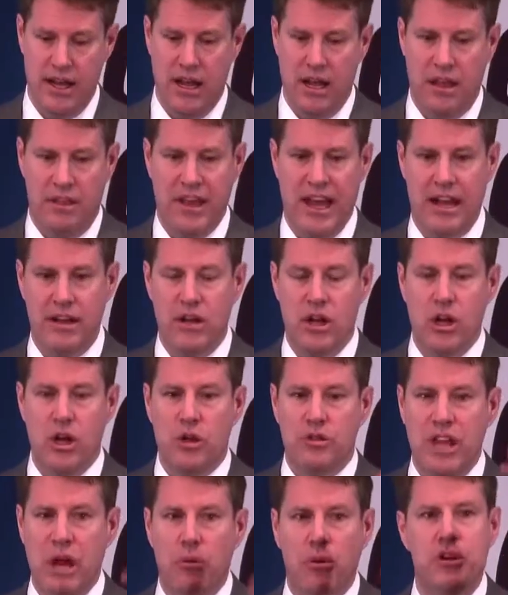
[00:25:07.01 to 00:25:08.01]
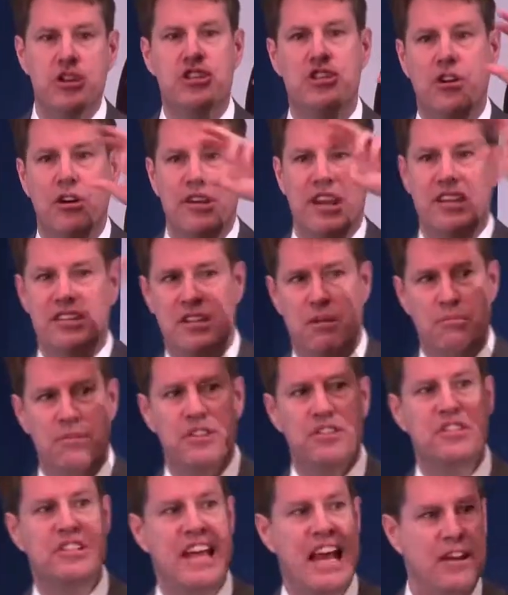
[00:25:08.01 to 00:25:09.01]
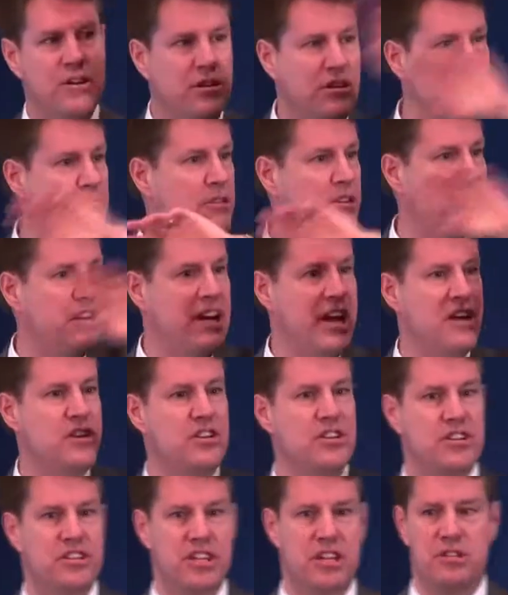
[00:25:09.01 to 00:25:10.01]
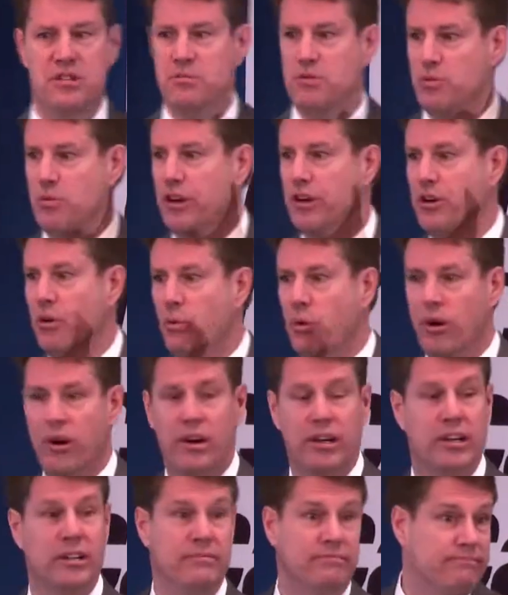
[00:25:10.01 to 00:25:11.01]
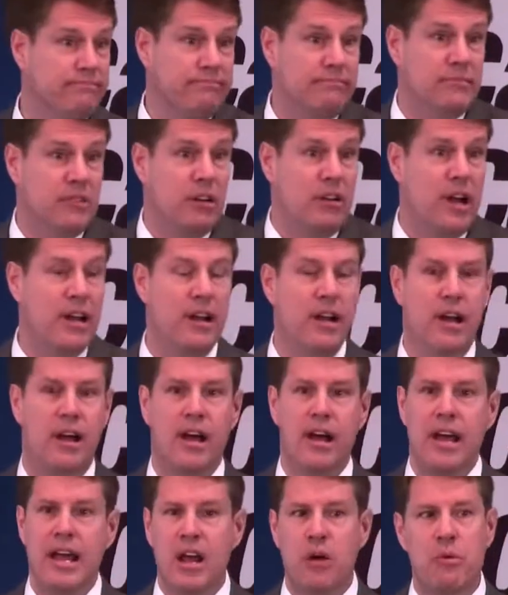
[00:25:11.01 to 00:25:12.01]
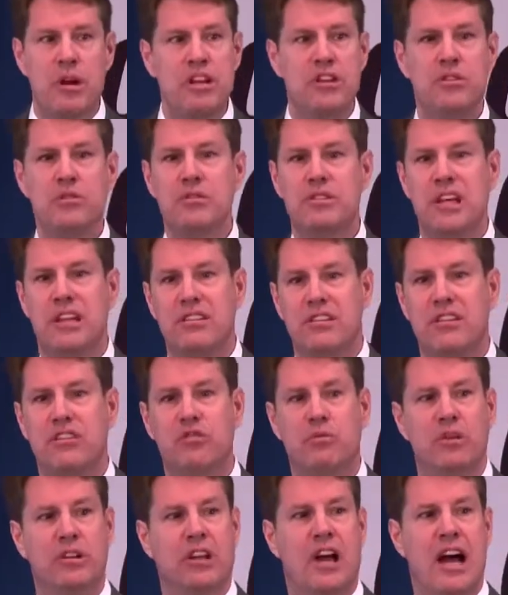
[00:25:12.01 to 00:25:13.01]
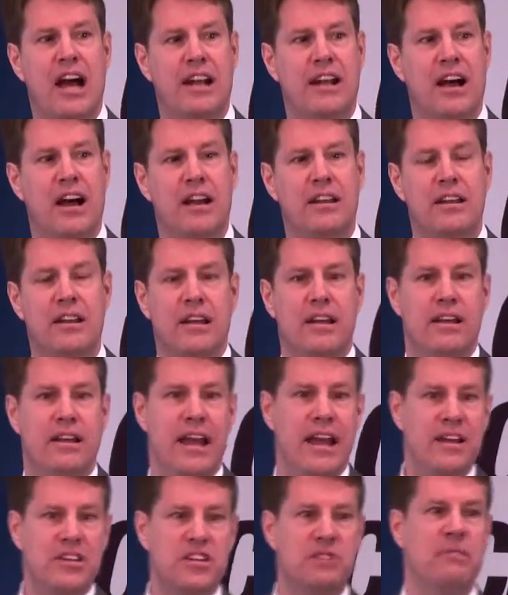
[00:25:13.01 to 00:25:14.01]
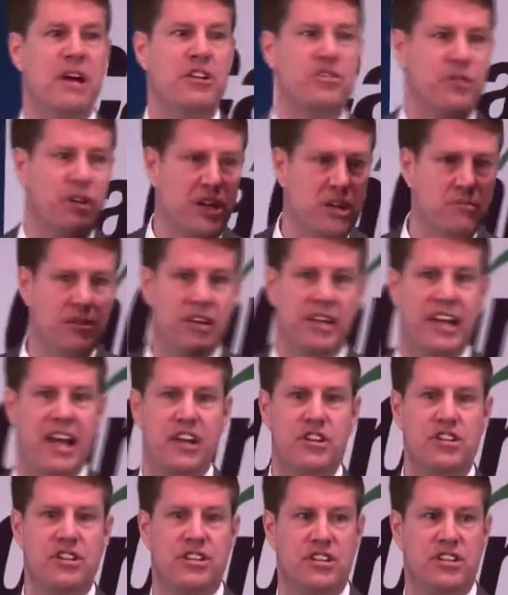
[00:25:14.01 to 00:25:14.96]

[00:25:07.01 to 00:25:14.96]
that they weren't certain that some of the standard communication systems were going to work, right? And we knew that this relied on asymmetric communication